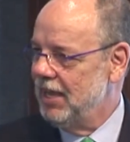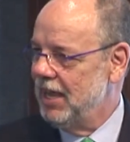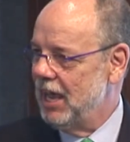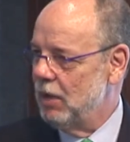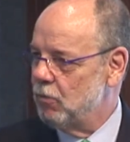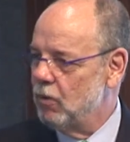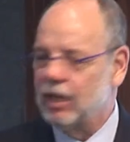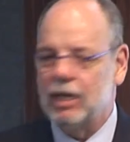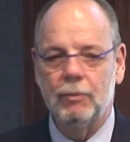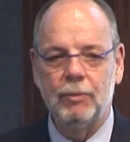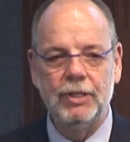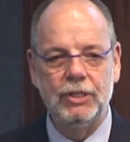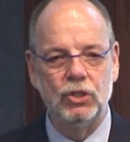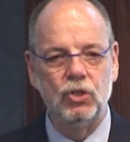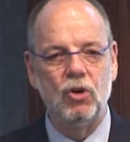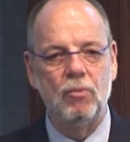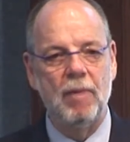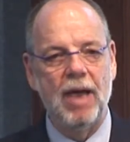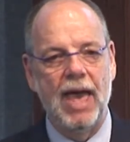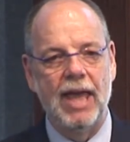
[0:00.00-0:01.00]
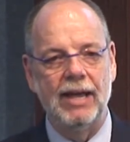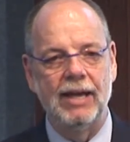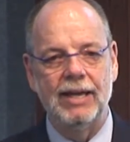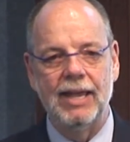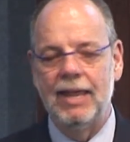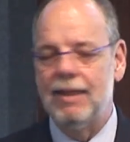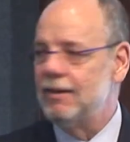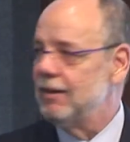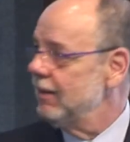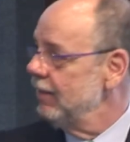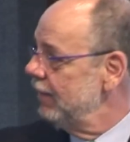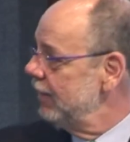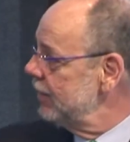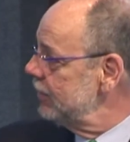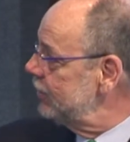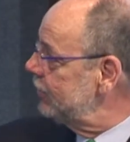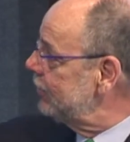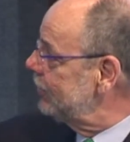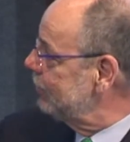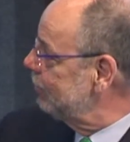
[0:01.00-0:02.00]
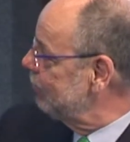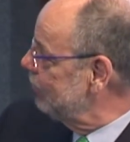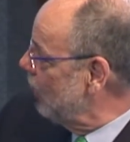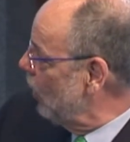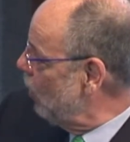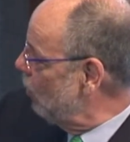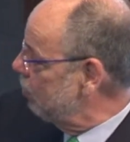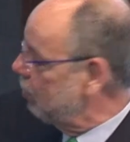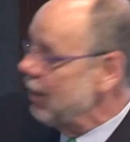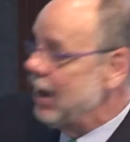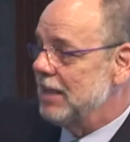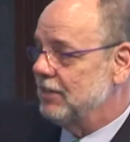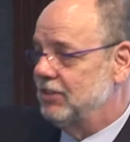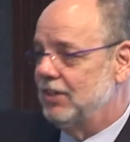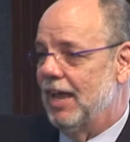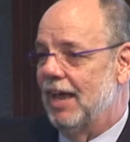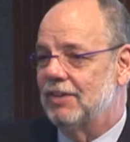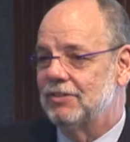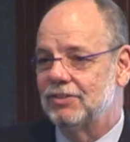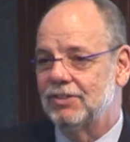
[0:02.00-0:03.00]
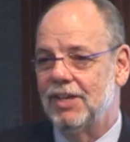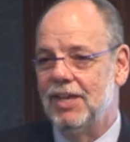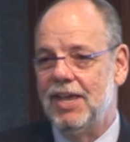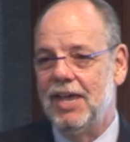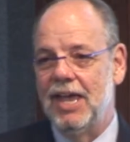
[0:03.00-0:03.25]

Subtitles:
And what can we do about it? And this whole process